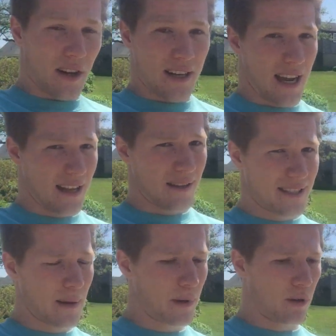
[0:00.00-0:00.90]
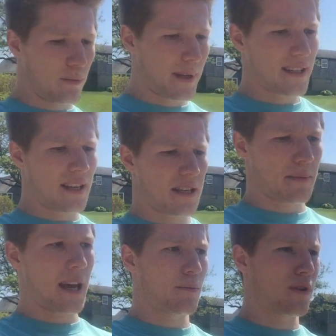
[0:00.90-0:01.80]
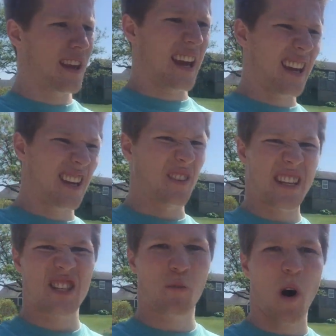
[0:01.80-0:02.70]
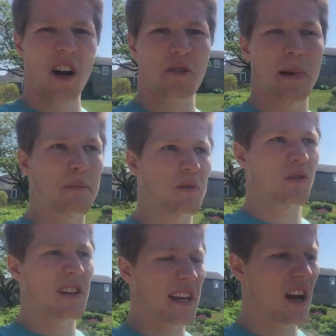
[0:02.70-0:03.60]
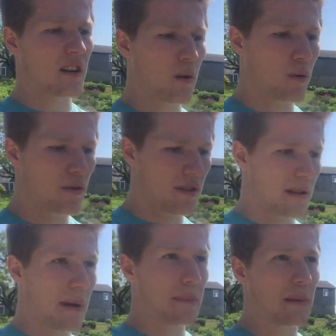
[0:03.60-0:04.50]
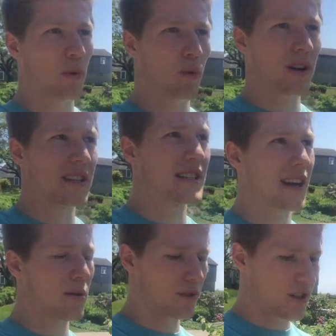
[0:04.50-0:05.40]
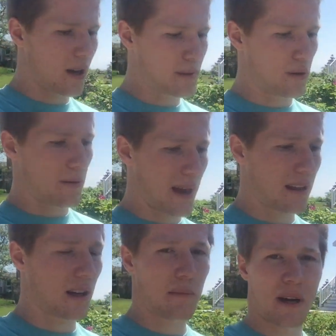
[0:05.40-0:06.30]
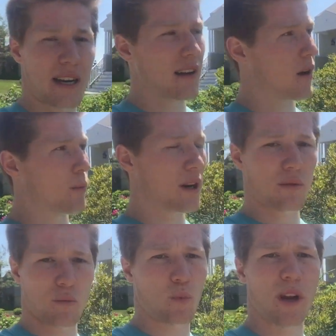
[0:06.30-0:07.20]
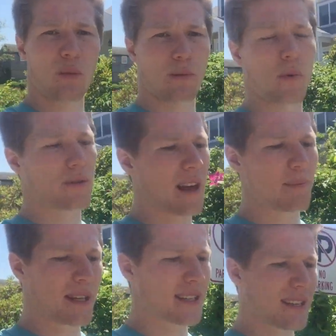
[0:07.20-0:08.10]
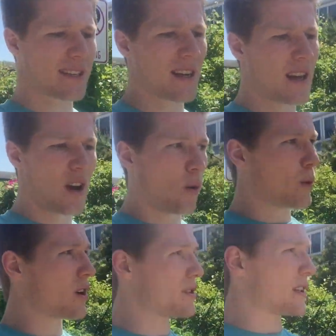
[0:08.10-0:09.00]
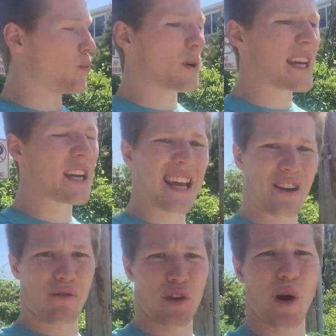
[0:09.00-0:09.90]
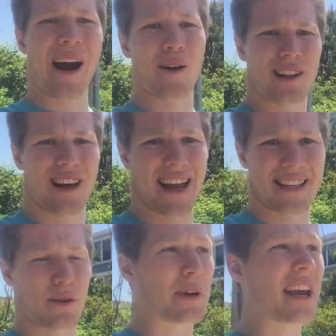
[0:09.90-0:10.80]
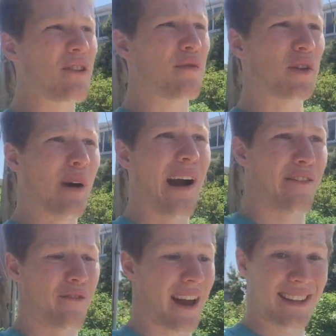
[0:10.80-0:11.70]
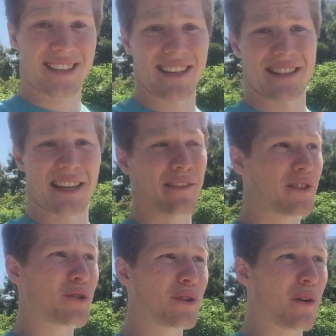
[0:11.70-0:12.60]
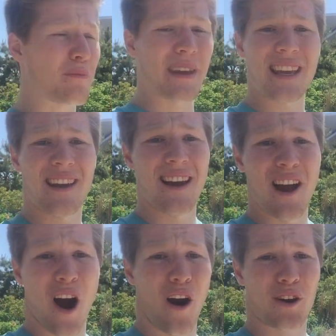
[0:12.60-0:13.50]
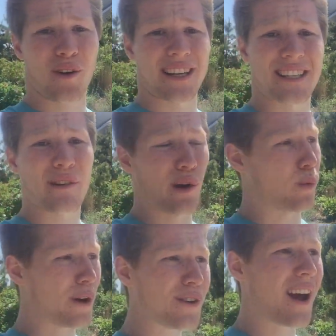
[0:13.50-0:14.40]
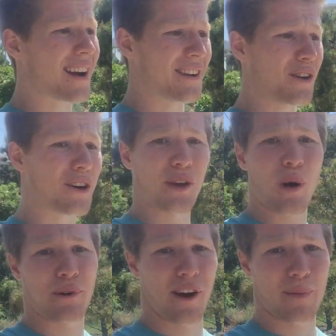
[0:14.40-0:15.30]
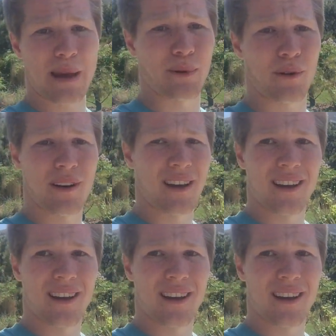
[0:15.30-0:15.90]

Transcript: kind of typical businessmen where they squash people and they cut corners and they make people work these terrible jobs in order to make a lot of money. No, we don't promote that business. We interview our clients. We interview our friends. And it's like, if you don't meet our criteria, we're not going to hook you up with our people.